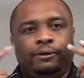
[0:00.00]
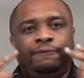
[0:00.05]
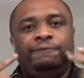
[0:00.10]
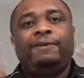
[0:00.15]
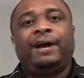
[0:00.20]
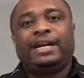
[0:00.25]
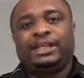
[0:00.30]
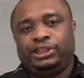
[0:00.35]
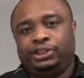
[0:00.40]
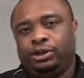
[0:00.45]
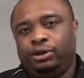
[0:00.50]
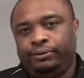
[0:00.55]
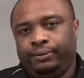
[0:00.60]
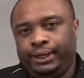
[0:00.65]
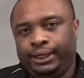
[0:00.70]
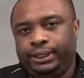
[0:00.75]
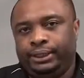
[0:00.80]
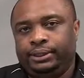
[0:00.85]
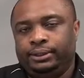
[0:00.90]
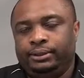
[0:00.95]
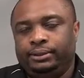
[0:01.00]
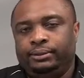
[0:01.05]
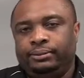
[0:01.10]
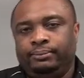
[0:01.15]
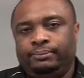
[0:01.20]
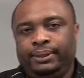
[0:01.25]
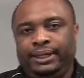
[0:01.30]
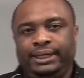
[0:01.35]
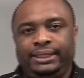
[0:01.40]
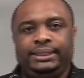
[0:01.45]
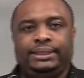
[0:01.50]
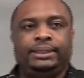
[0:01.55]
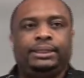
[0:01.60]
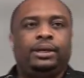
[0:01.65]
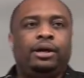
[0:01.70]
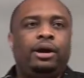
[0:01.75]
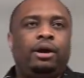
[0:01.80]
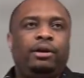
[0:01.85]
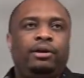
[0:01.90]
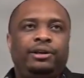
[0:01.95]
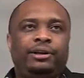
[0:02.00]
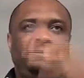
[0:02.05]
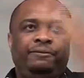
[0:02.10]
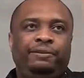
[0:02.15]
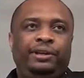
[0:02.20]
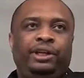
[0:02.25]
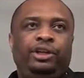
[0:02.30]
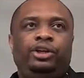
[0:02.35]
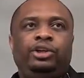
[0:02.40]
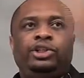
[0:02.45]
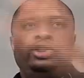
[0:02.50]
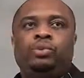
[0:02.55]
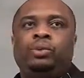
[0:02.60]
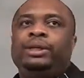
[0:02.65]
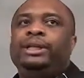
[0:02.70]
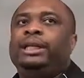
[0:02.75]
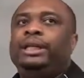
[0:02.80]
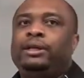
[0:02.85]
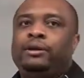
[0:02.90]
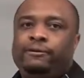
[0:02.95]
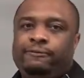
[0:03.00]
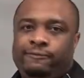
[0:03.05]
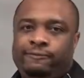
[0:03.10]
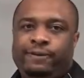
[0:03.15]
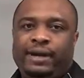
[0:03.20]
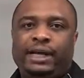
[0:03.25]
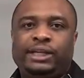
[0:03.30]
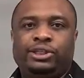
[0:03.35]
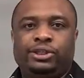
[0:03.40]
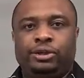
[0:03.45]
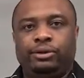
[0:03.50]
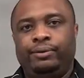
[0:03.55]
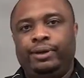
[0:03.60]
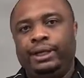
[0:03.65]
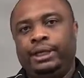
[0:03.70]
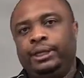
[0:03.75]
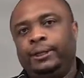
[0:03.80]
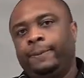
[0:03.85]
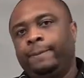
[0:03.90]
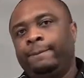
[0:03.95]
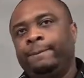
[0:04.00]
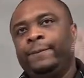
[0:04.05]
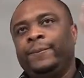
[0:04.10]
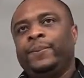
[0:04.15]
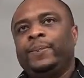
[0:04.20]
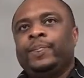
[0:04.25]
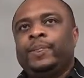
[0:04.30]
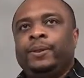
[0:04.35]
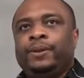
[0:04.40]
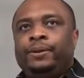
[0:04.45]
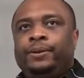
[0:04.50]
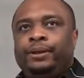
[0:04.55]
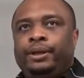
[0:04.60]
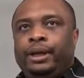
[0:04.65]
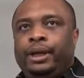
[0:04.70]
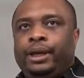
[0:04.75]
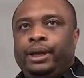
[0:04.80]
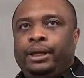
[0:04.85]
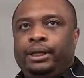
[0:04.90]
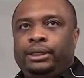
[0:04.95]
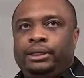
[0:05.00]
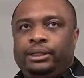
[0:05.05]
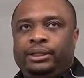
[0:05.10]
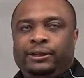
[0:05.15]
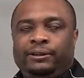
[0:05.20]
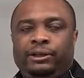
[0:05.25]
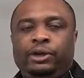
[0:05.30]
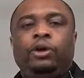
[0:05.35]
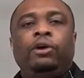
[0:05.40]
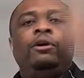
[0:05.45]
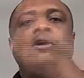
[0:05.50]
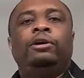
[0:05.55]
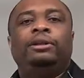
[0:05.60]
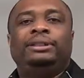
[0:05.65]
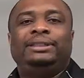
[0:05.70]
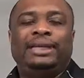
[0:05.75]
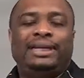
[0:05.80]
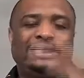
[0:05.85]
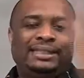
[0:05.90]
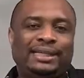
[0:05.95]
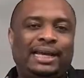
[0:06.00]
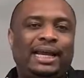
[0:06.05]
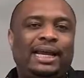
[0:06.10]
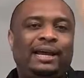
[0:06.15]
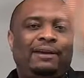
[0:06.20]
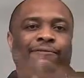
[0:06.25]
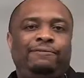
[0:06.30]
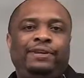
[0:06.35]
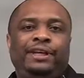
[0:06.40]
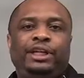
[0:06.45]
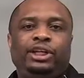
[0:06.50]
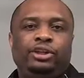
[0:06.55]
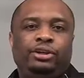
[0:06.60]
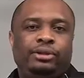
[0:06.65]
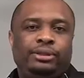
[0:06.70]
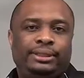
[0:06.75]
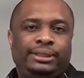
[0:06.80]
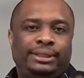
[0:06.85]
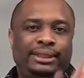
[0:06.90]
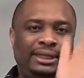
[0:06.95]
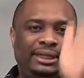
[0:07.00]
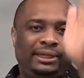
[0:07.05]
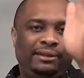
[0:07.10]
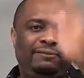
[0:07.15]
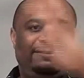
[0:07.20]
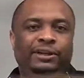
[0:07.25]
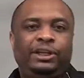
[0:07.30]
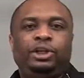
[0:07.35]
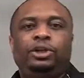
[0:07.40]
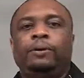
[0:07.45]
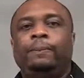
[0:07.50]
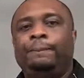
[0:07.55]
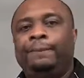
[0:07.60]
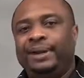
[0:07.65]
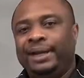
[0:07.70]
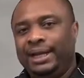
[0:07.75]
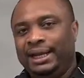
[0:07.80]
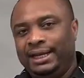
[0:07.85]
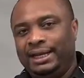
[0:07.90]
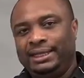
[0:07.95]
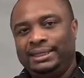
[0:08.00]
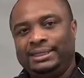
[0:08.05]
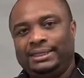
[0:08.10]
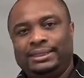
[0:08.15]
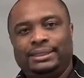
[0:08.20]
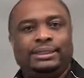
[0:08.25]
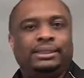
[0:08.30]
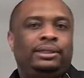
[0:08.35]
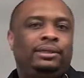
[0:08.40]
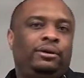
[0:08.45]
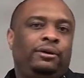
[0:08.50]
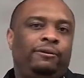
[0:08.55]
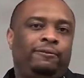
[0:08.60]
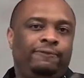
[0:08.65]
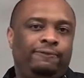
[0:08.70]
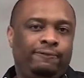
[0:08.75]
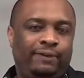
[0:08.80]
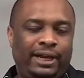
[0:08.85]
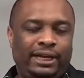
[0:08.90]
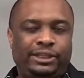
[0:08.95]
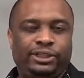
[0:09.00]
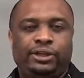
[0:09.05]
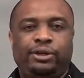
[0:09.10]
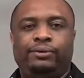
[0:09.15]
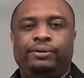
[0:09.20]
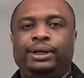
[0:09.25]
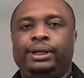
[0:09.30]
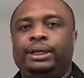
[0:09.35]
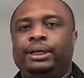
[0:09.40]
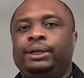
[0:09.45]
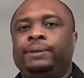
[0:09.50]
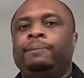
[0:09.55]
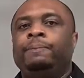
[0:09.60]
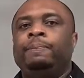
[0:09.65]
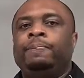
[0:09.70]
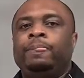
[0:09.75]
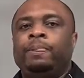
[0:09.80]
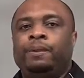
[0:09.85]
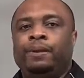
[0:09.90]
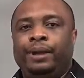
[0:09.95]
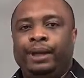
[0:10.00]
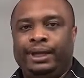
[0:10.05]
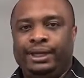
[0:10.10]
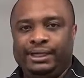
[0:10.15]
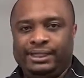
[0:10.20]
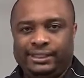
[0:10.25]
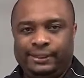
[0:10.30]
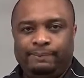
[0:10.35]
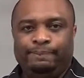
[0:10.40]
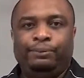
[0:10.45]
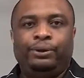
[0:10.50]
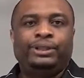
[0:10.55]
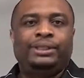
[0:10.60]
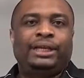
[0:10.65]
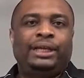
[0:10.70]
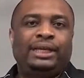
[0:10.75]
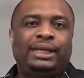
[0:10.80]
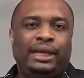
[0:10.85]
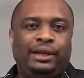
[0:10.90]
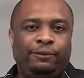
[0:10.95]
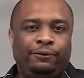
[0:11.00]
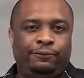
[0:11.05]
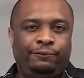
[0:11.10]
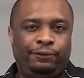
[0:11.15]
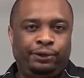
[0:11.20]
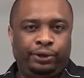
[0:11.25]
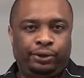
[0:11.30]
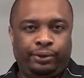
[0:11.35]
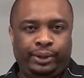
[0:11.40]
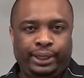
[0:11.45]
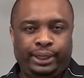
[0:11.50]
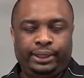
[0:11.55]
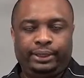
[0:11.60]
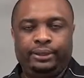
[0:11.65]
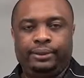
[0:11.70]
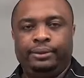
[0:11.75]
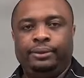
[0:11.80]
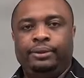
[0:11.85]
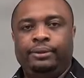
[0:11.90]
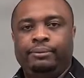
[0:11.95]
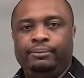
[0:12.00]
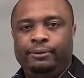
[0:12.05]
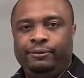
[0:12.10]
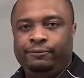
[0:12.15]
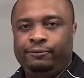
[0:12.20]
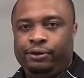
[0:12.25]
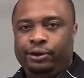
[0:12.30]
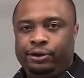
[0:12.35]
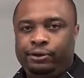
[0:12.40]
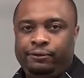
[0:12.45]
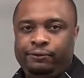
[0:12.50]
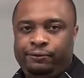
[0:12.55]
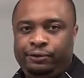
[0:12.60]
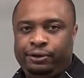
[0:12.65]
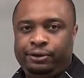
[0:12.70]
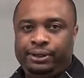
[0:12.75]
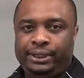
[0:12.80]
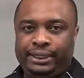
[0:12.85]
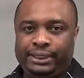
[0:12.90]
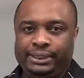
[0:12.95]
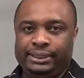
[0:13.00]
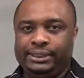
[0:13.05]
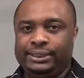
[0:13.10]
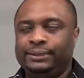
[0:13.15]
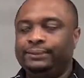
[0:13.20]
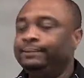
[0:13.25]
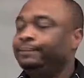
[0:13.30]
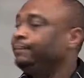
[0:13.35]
factoring. Please, all the videos we did on factoring, the entire videos in the video playlist on factoring, it is important that you view it before you view this.